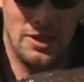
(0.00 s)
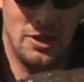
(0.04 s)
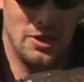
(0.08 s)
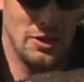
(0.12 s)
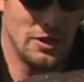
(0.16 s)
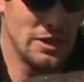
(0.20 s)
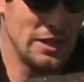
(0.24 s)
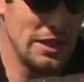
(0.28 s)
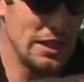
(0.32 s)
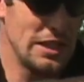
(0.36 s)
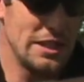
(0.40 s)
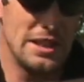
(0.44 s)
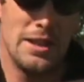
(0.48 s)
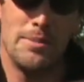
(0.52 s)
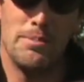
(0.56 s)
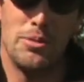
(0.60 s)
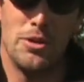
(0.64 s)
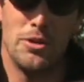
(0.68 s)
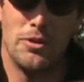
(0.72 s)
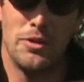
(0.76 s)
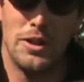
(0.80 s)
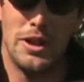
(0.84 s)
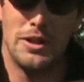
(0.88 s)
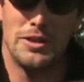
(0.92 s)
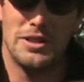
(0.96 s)
using these
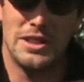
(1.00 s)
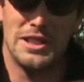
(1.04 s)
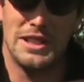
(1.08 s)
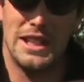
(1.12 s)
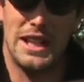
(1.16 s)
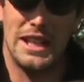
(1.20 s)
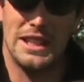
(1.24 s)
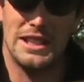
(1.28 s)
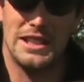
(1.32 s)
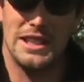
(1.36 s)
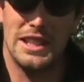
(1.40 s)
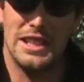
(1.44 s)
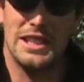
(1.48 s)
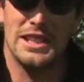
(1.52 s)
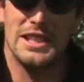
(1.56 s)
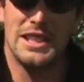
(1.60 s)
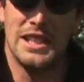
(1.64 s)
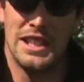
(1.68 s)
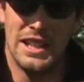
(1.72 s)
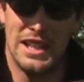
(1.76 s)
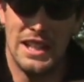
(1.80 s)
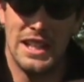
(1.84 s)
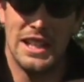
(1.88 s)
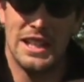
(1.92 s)
simple floater tactics.